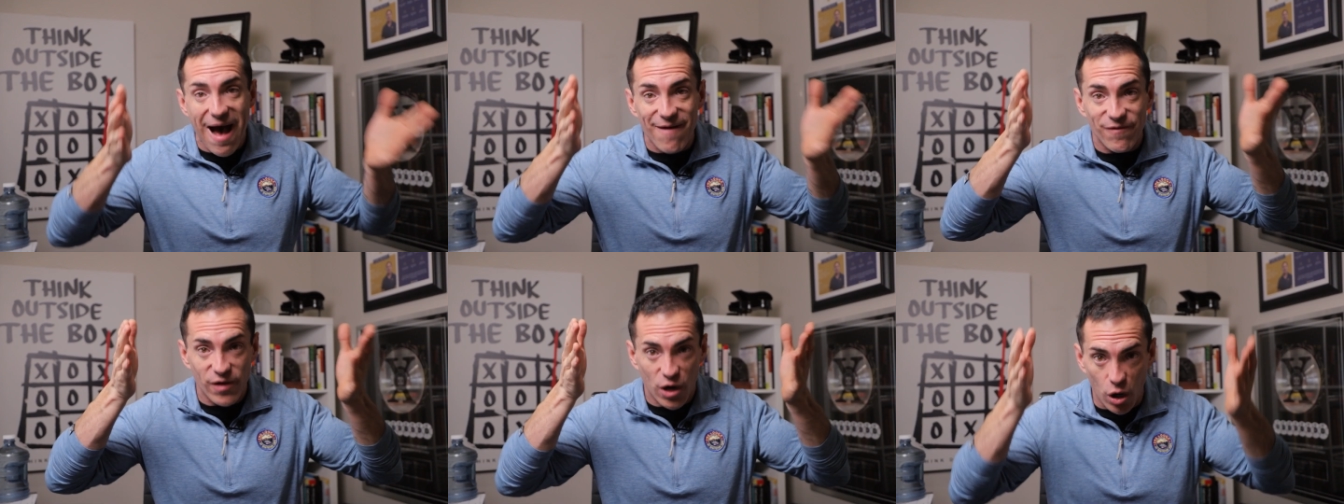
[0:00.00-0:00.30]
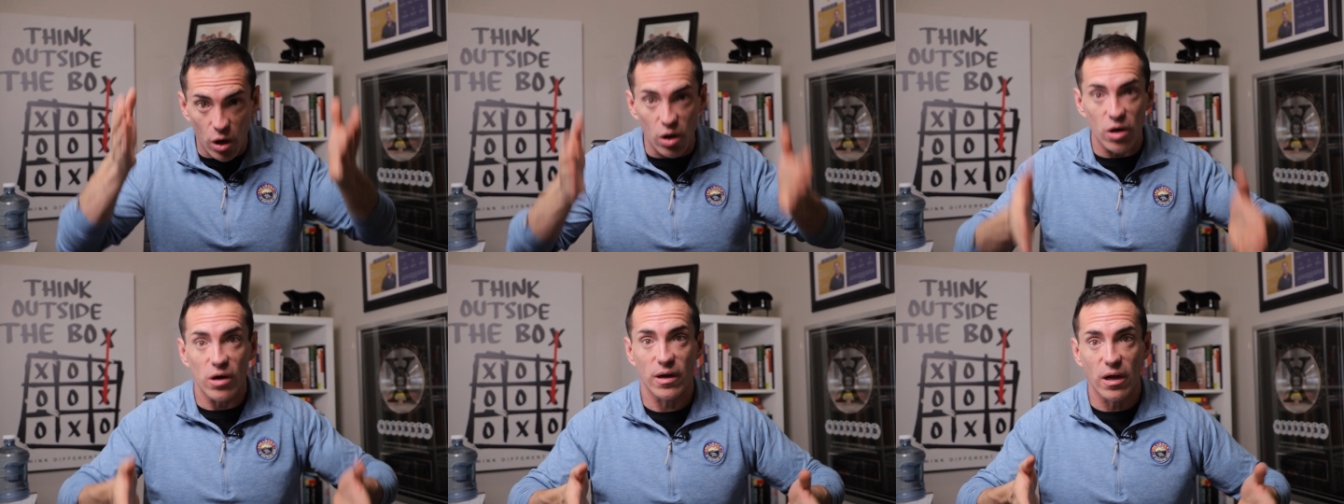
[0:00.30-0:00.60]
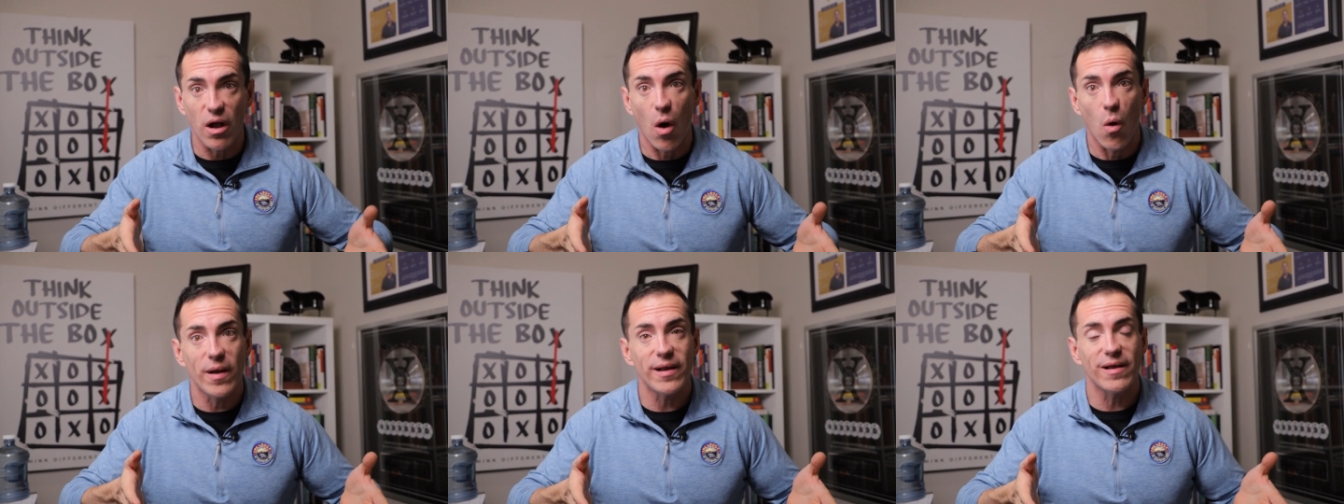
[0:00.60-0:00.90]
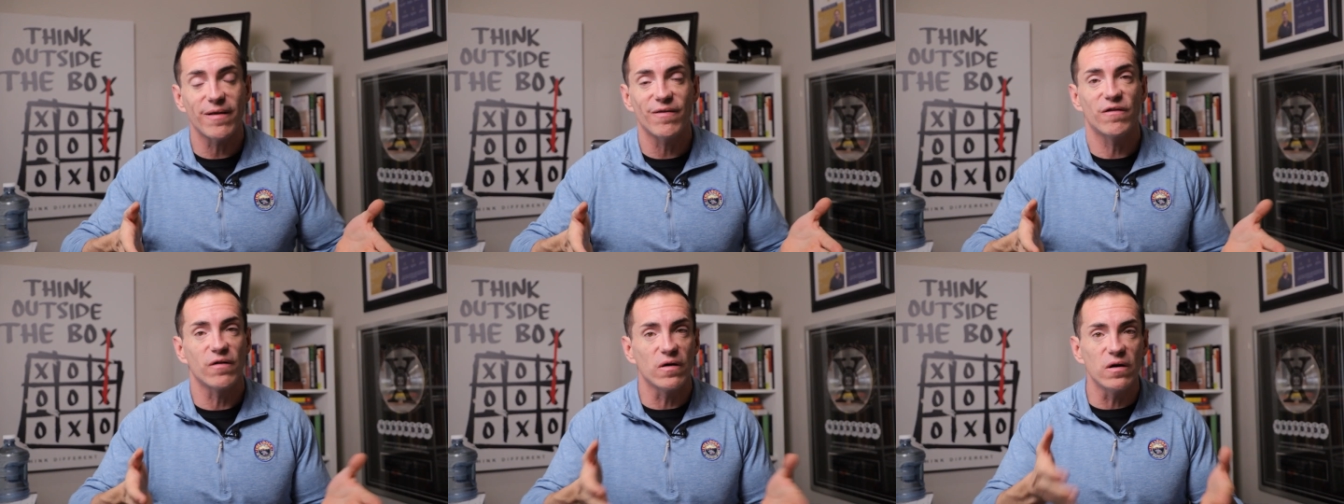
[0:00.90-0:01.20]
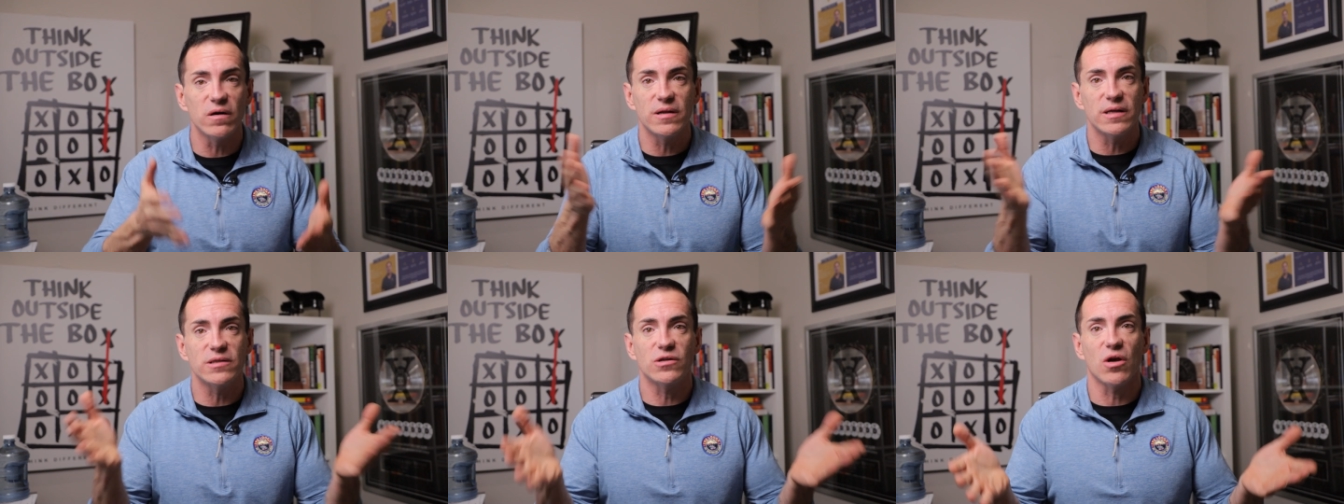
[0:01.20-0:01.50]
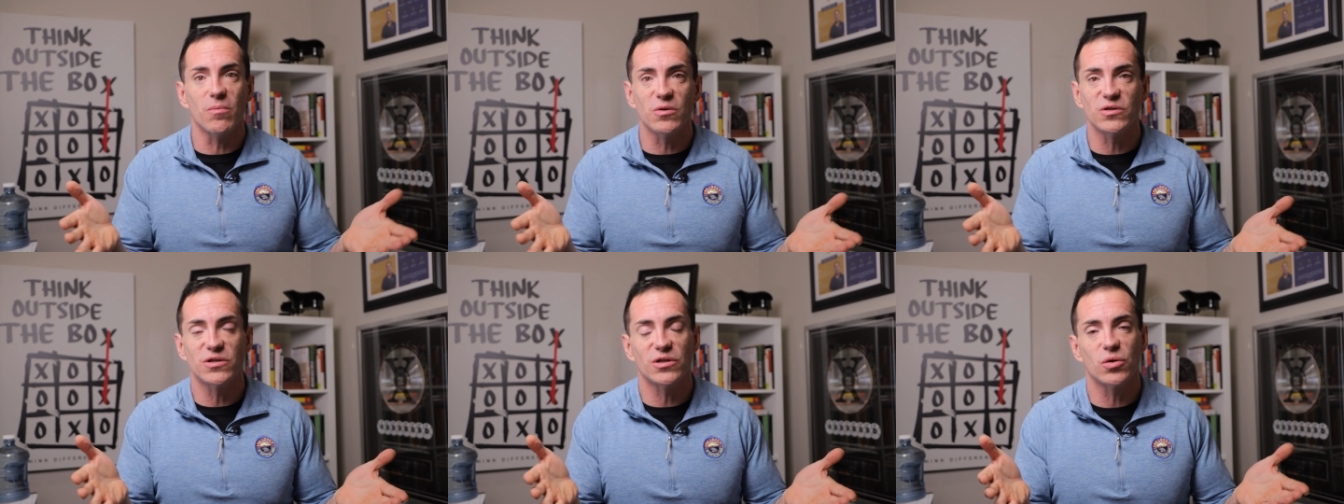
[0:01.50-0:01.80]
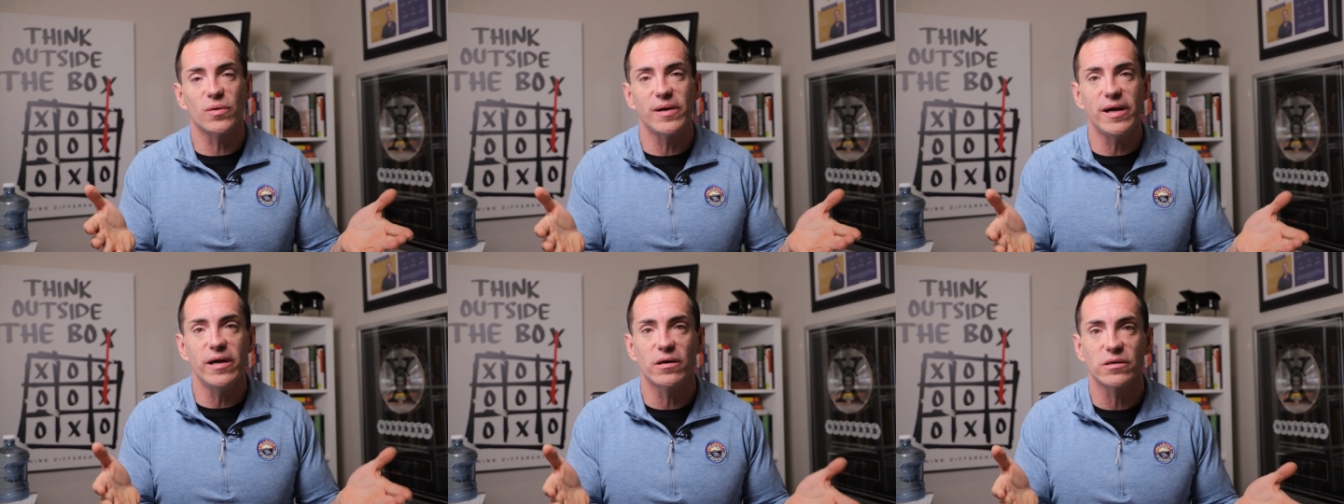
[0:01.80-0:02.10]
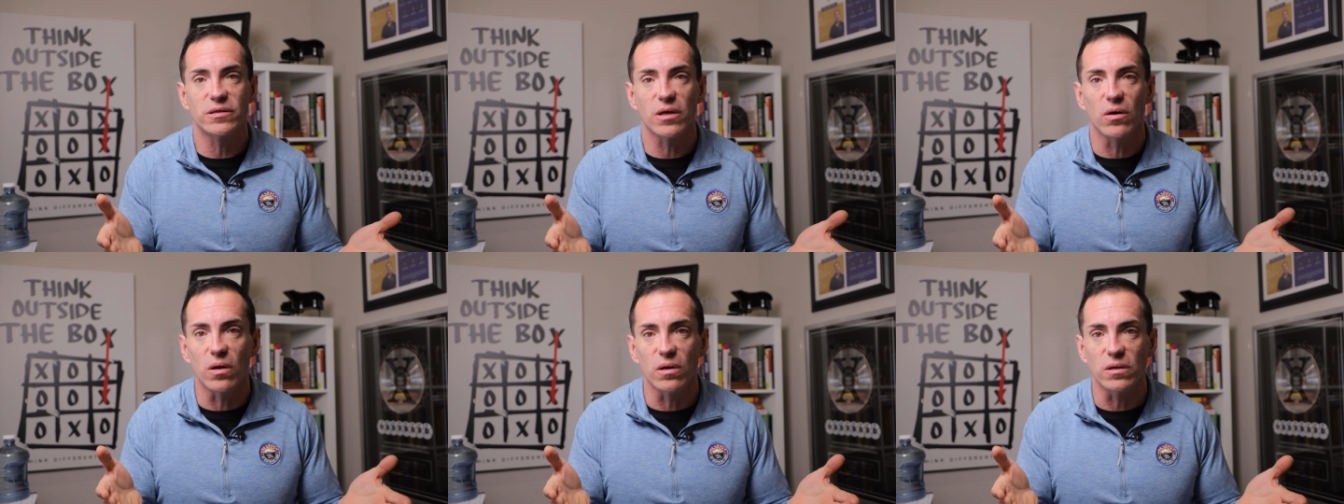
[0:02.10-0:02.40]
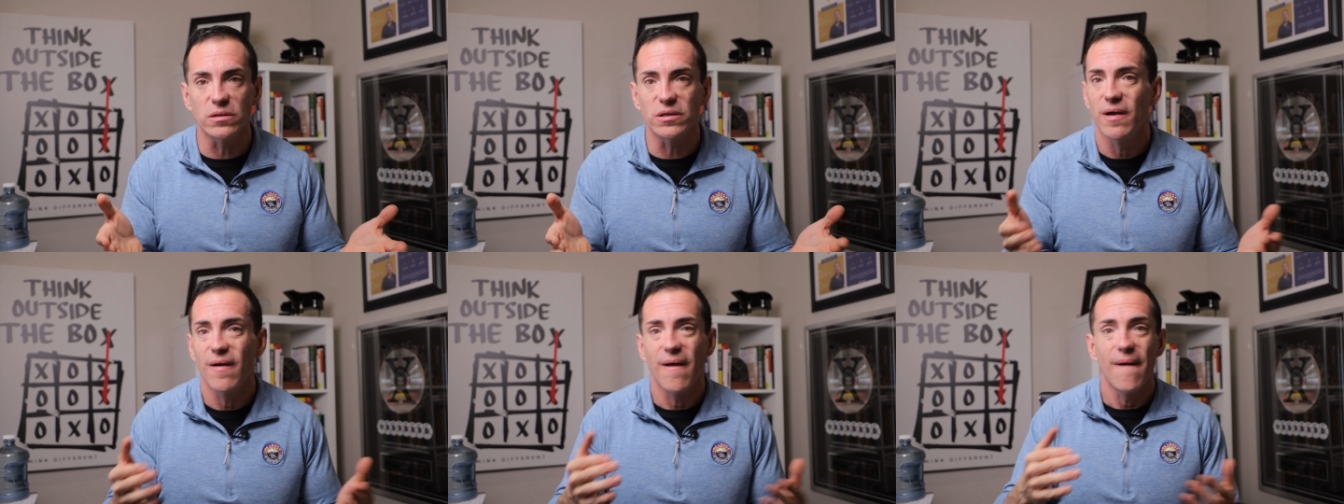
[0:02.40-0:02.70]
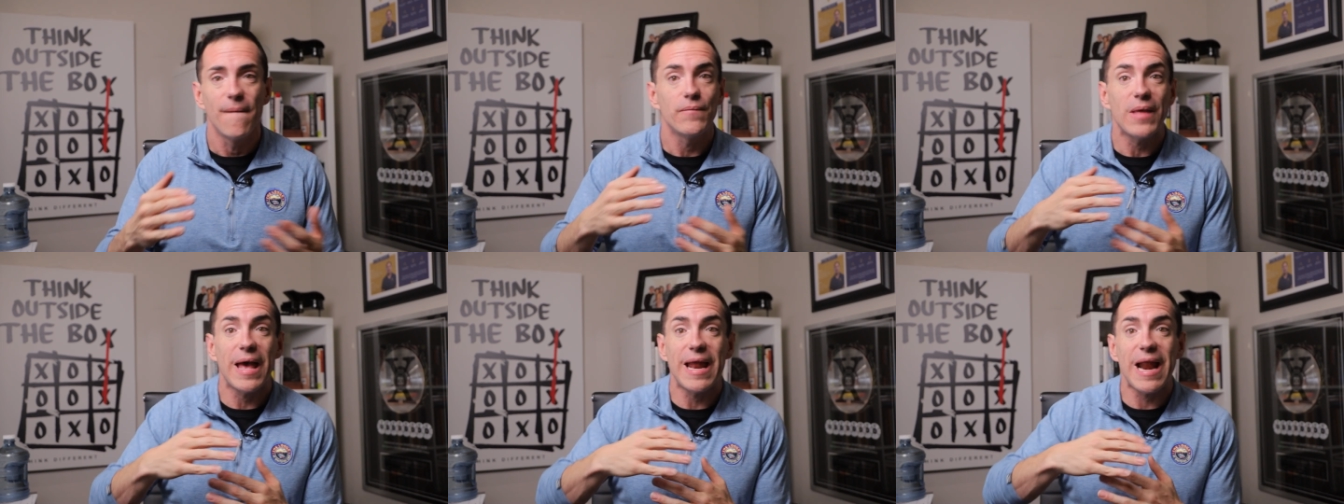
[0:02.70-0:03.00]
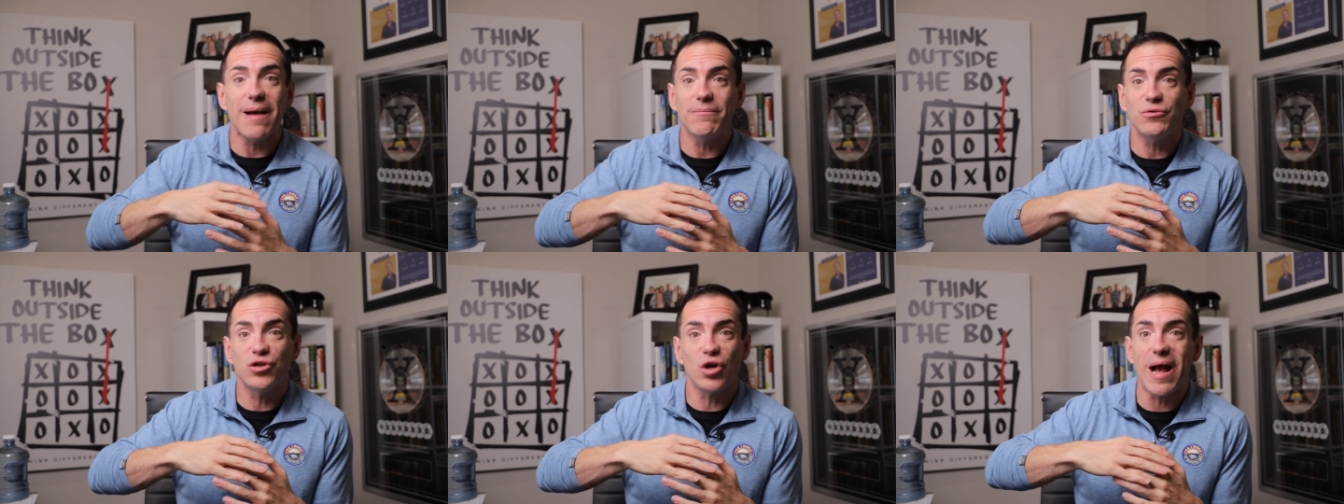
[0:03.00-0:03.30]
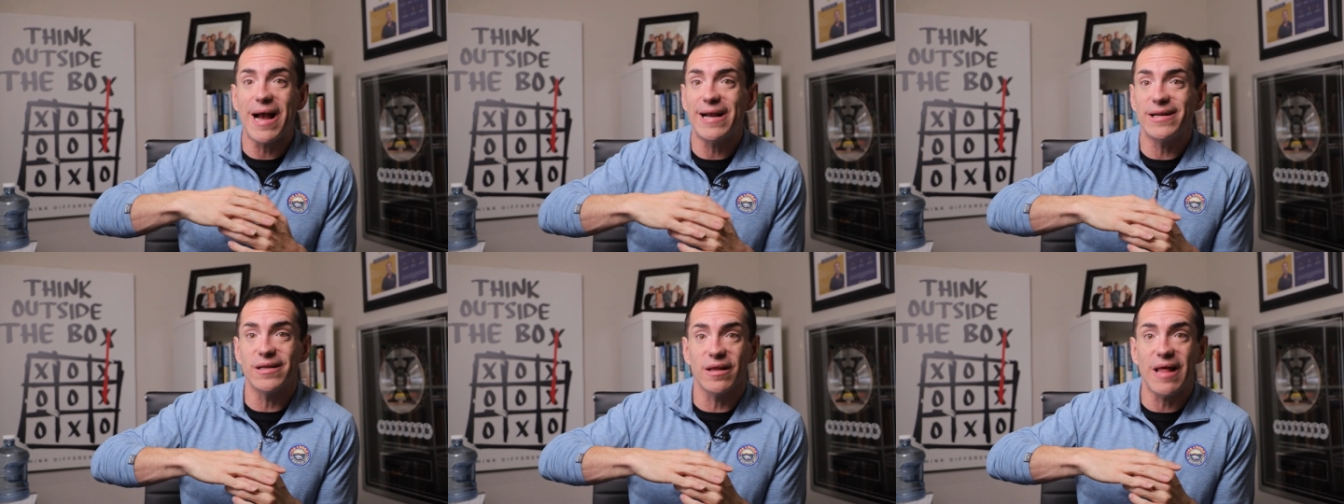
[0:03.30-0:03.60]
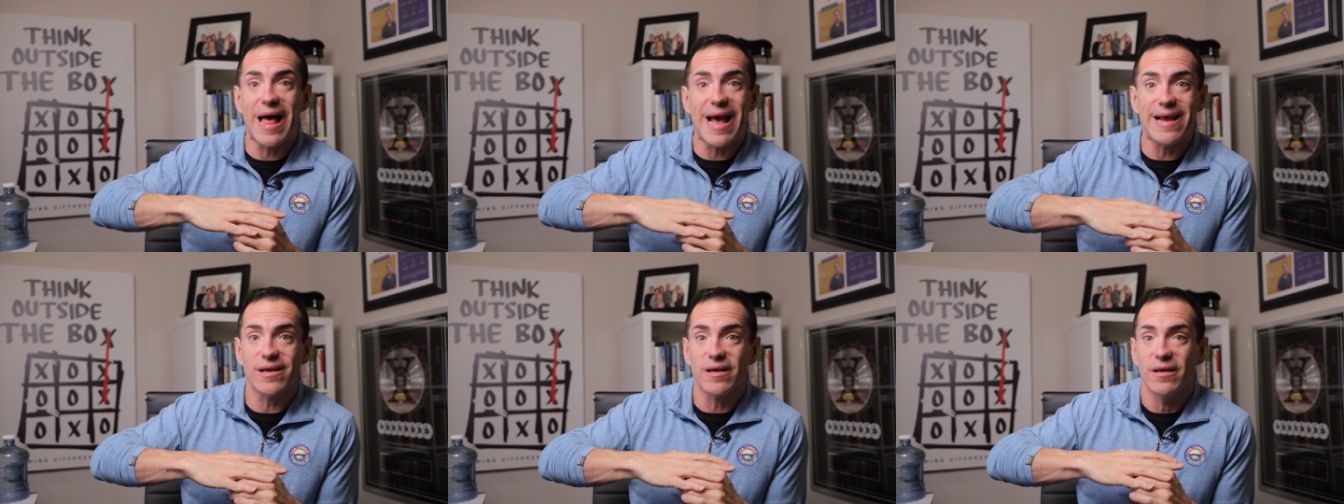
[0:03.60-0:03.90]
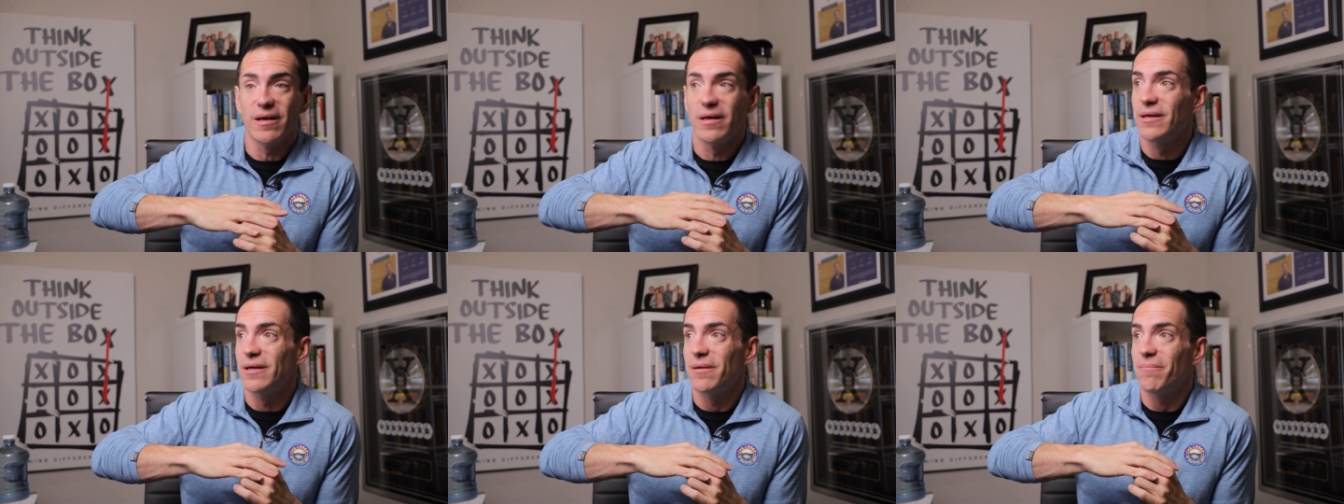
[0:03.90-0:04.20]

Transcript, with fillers: I have a current going concern that's almost three years old and I'm trying to like